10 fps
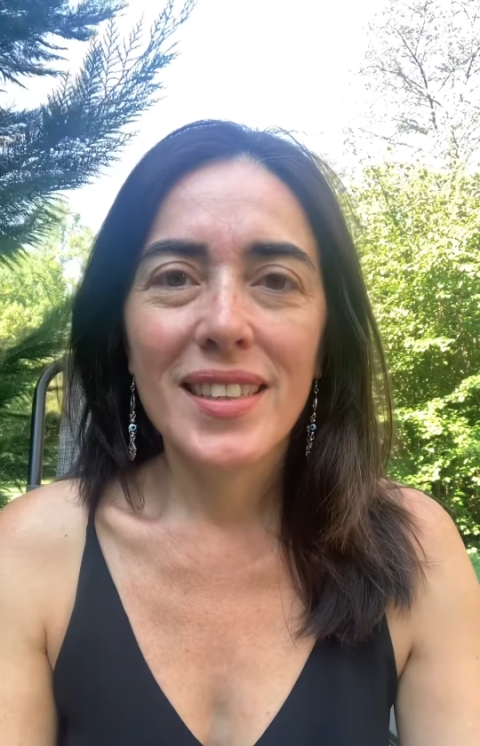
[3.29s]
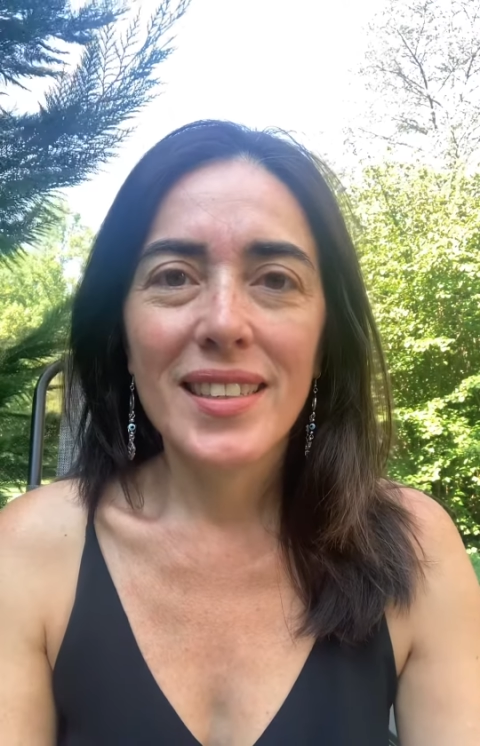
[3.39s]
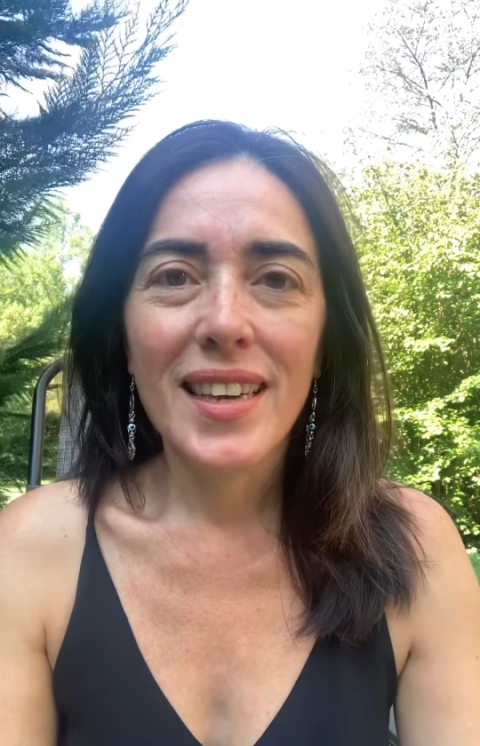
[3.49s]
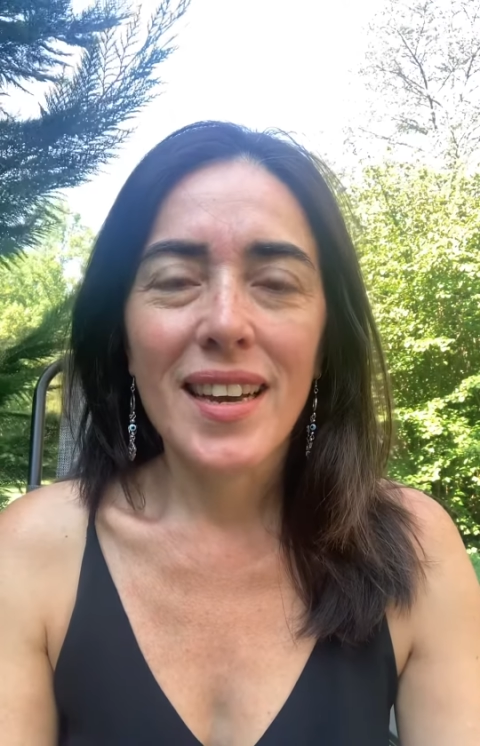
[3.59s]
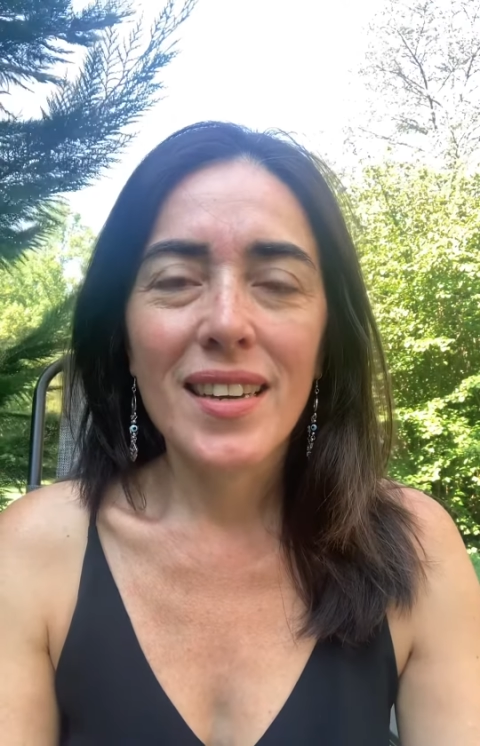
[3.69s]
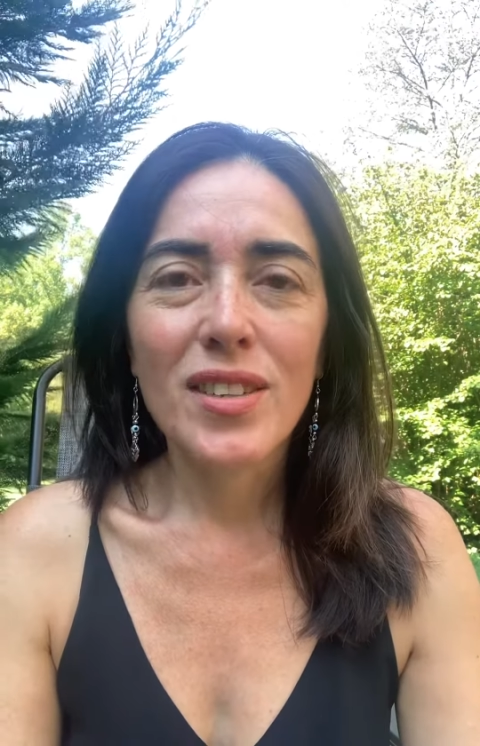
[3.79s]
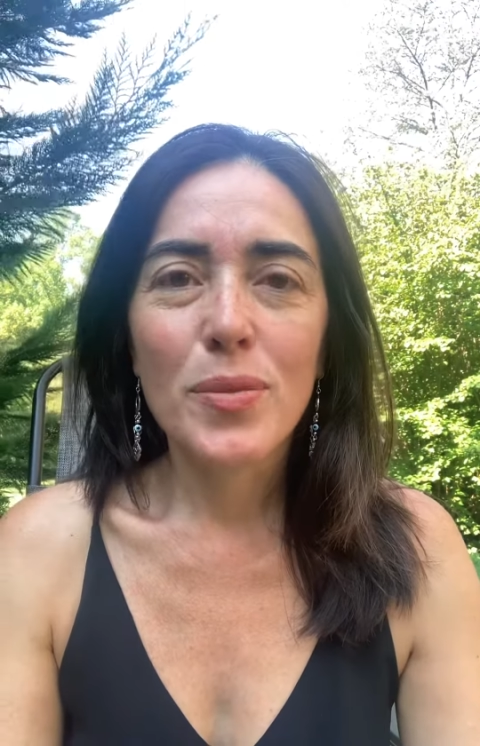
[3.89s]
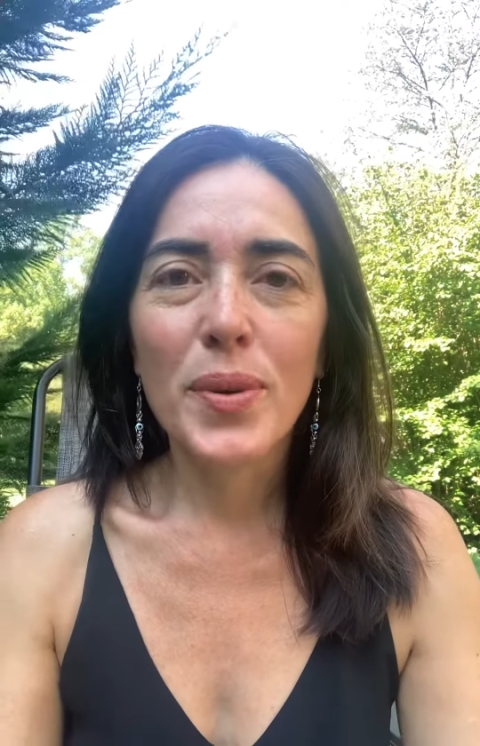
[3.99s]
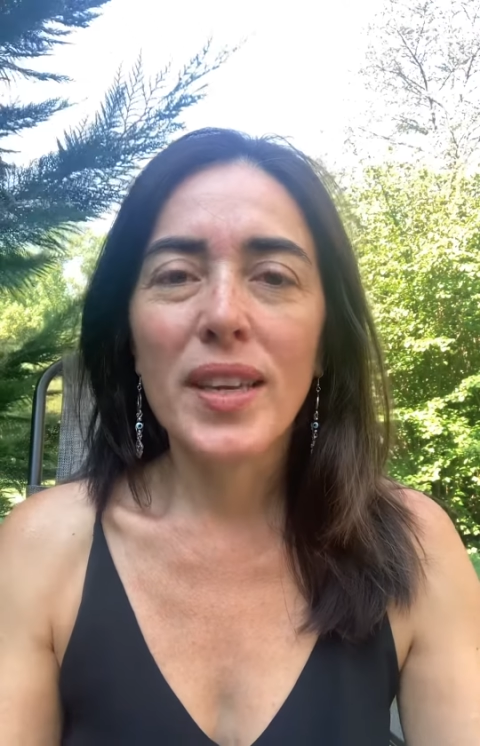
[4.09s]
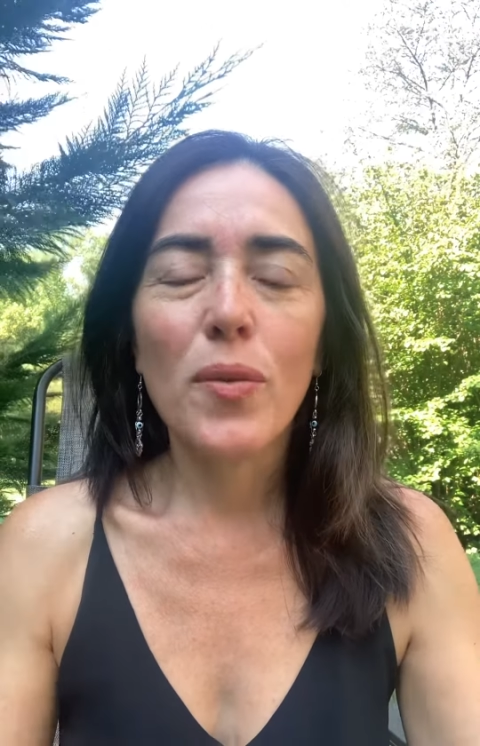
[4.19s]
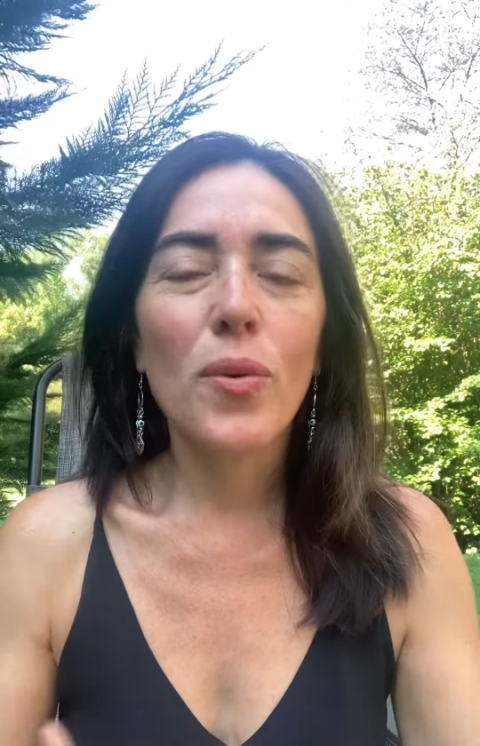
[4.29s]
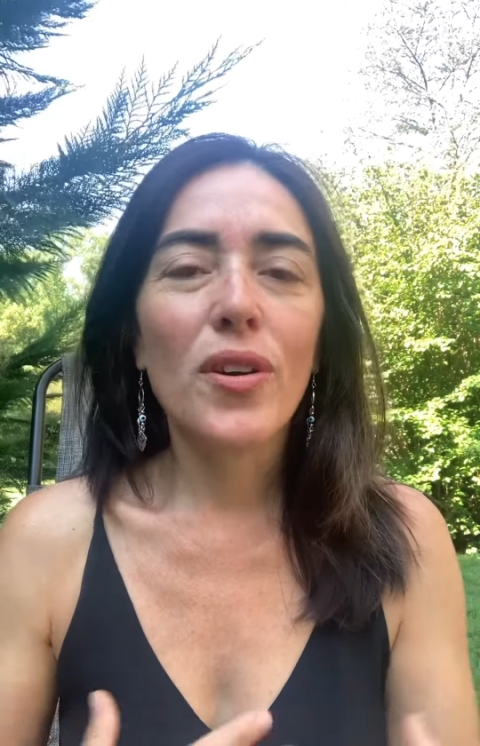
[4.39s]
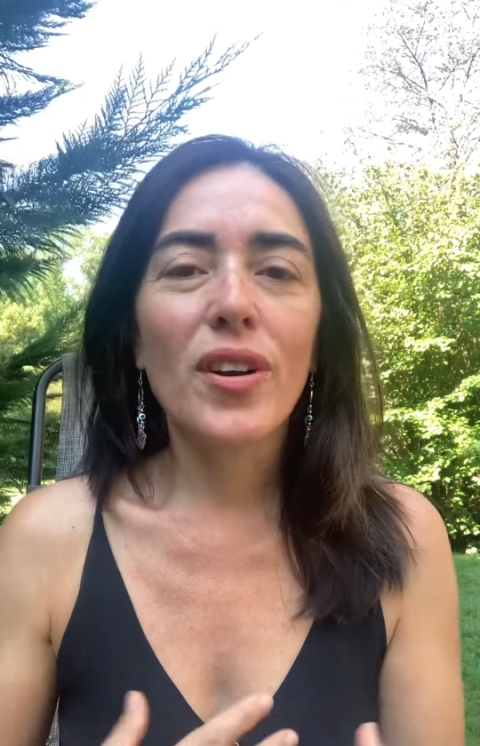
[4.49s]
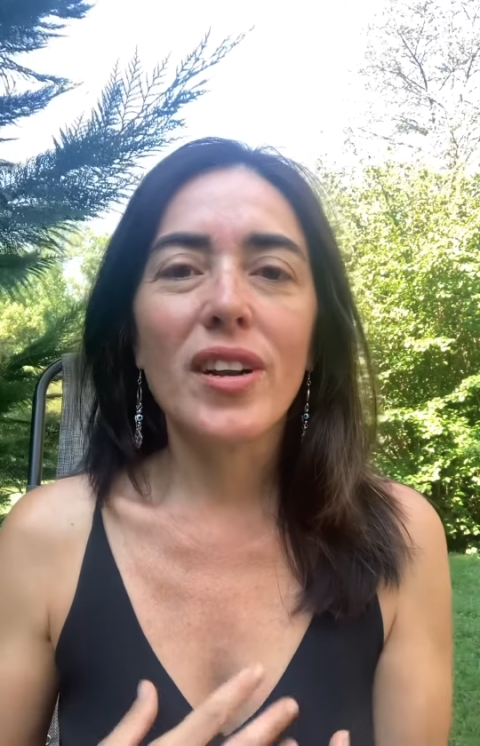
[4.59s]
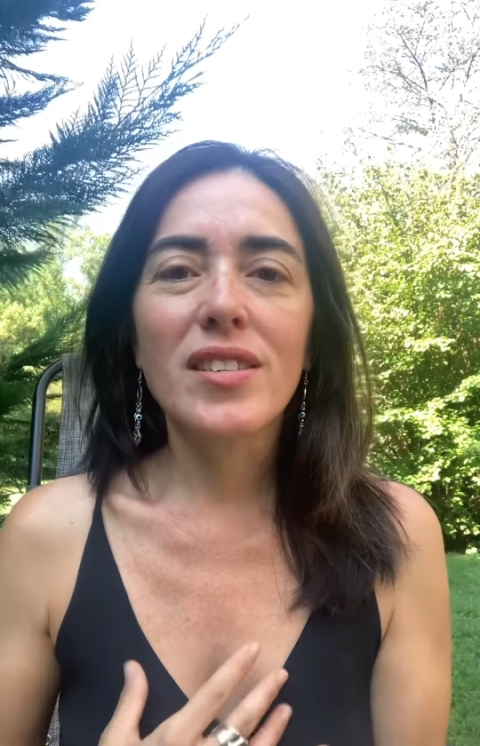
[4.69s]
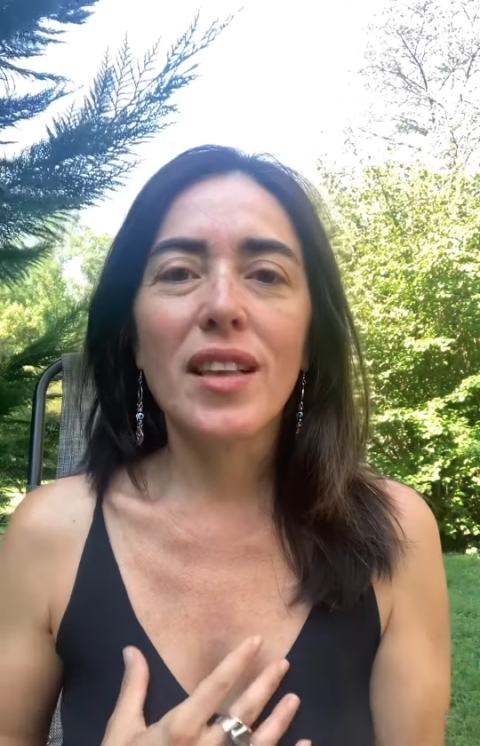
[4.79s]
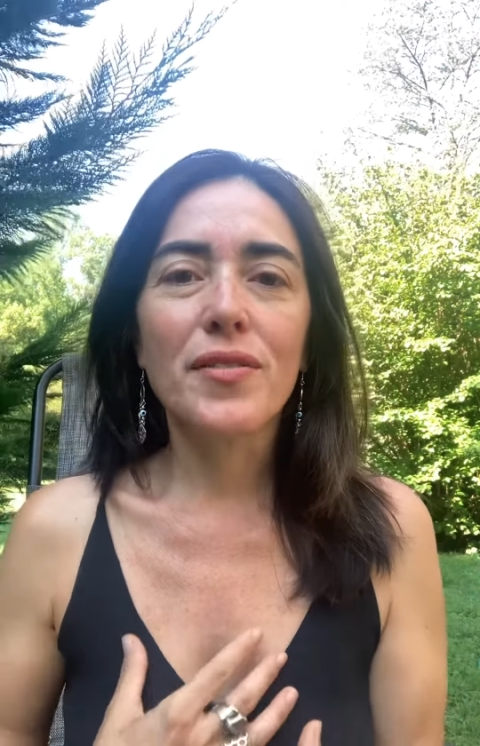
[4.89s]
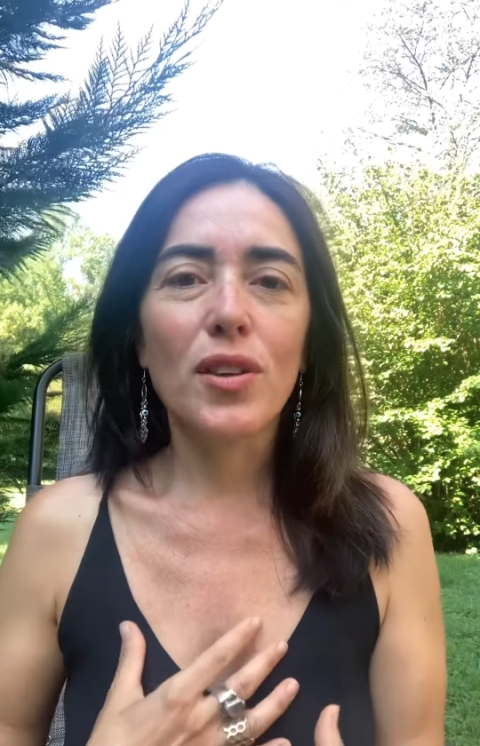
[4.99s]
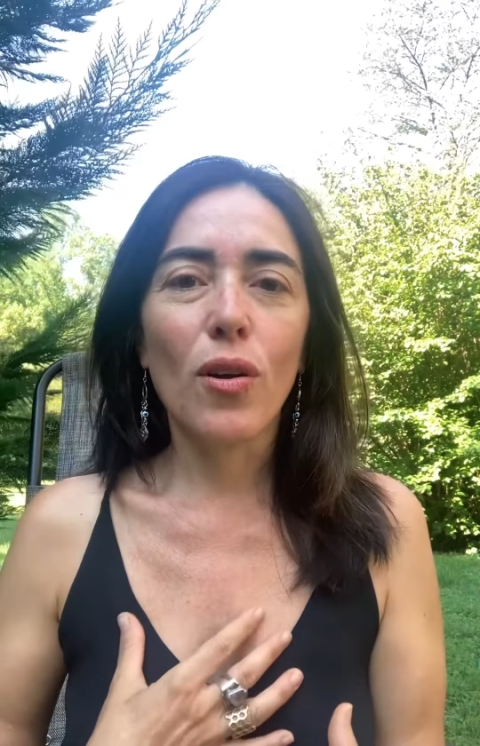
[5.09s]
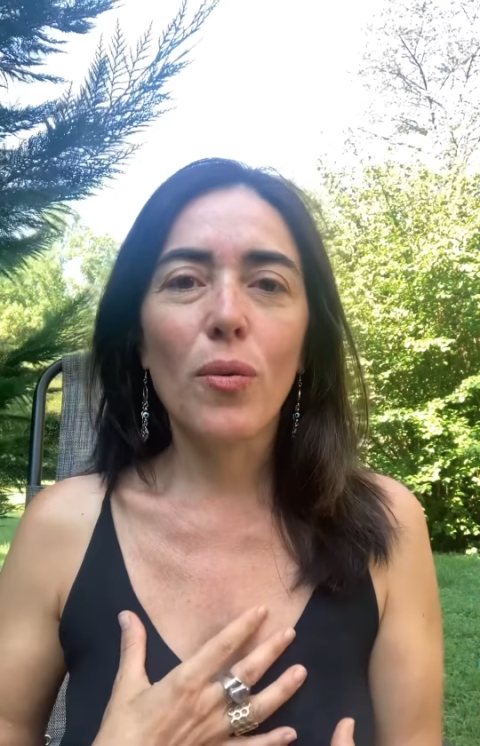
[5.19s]
Yeah, because we can work on
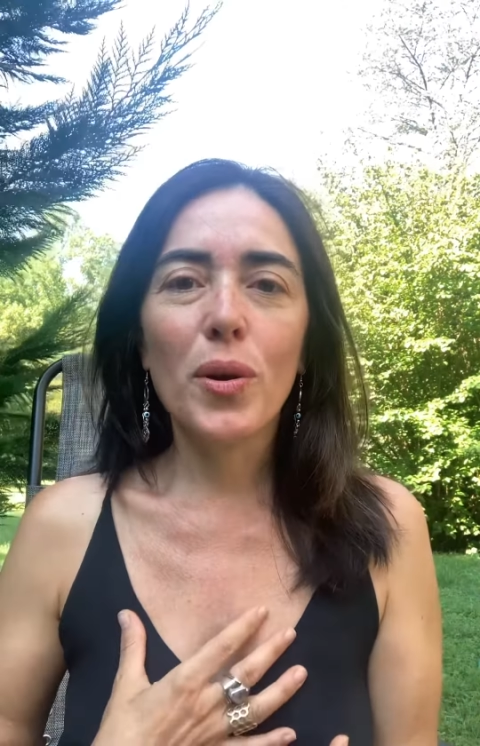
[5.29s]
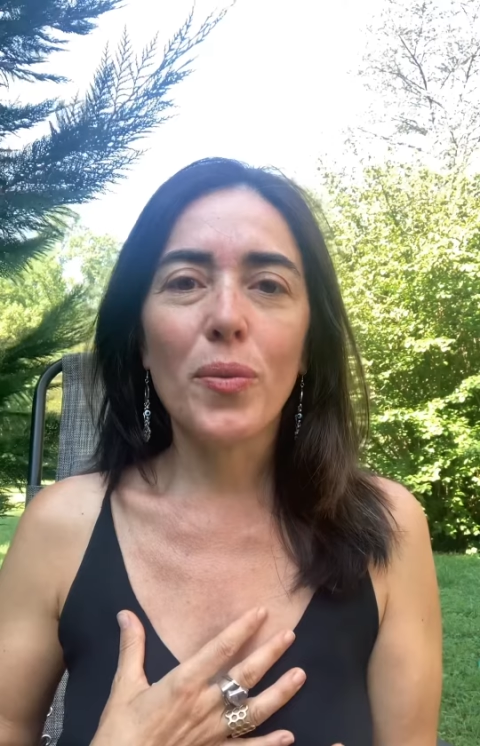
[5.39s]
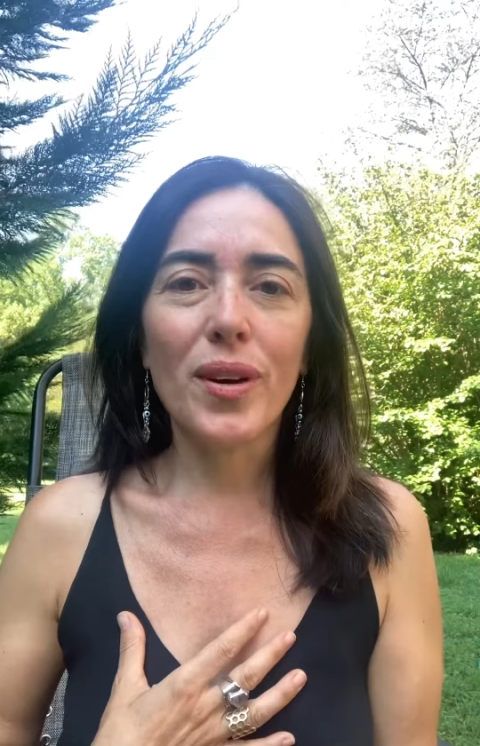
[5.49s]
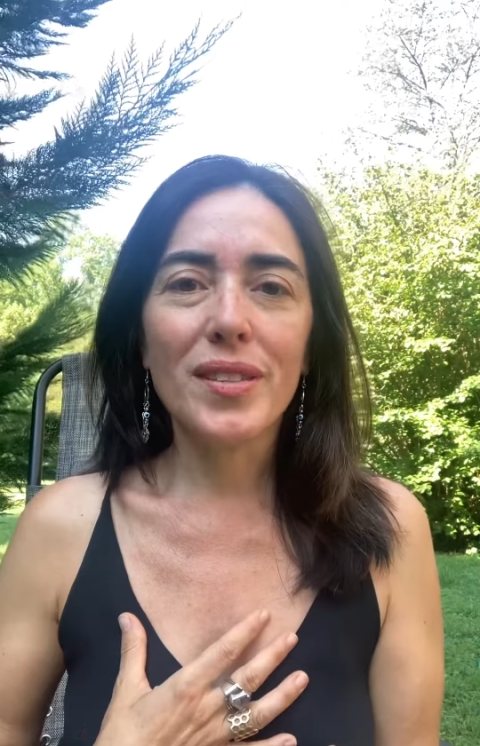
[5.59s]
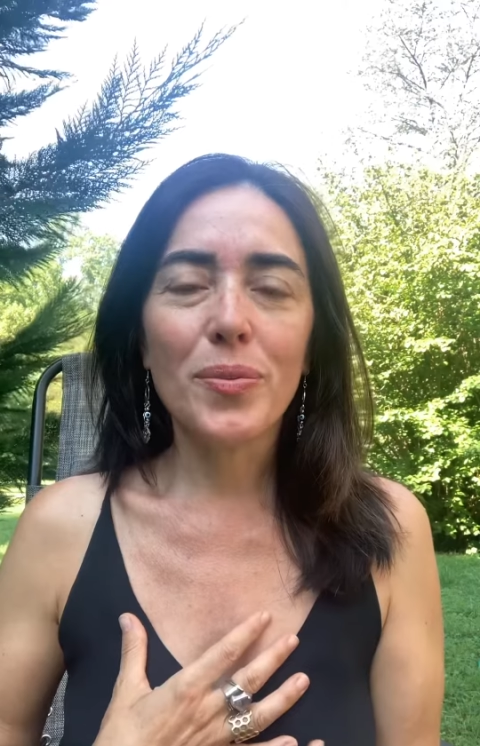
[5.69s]
ourselves all we want.